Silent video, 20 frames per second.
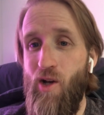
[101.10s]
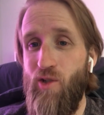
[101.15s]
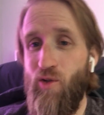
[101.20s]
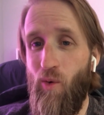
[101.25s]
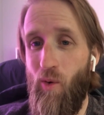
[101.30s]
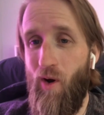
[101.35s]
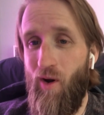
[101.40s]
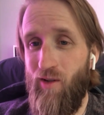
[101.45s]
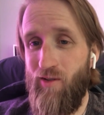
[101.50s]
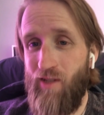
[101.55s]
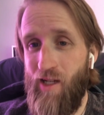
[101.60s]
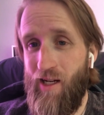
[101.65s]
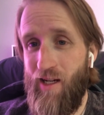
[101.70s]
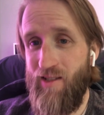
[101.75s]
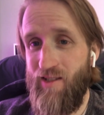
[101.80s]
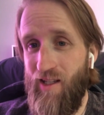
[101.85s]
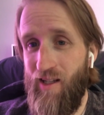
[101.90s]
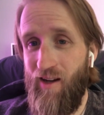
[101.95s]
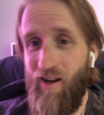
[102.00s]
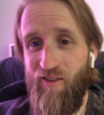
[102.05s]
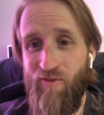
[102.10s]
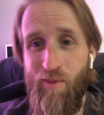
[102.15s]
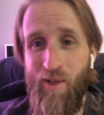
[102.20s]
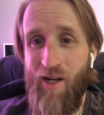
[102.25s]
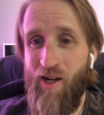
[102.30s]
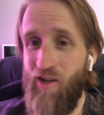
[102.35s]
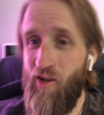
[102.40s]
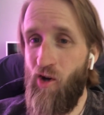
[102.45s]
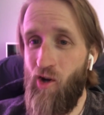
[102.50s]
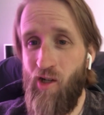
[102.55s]
So, like I said, I've
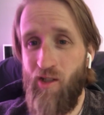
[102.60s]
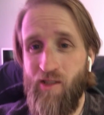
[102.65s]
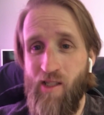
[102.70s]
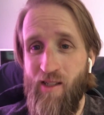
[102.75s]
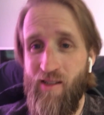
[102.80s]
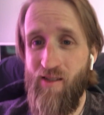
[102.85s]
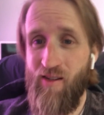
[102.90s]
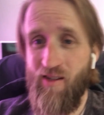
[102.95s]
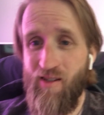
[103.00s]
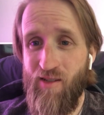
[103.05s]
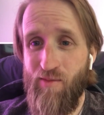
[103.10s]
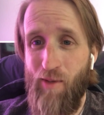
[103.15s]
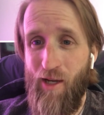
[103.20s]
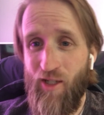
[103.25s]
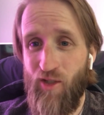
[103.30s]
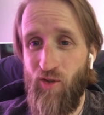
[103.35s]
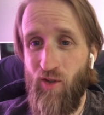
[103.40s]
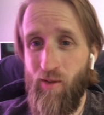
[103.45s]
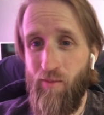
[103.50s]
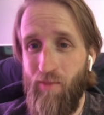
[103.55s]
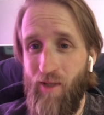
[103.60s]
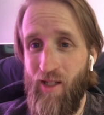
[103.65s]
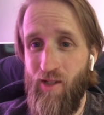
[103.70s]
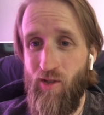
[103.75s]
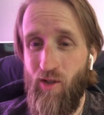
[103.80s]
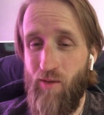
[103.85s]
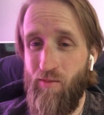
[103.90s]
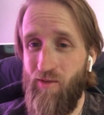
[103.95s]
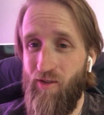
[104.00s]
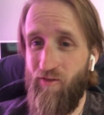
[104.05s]
been on all ends of the spectrum in
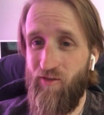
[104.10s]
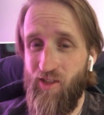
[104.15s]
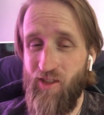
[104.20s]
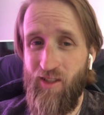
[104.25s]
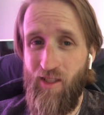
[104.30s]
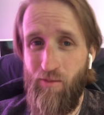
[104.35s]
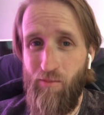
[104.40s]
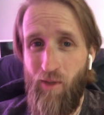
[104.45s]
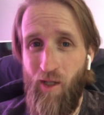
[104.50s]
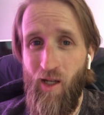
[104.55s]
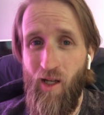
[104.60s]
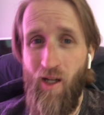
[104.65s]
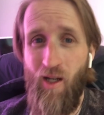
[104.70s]
terms of sleep.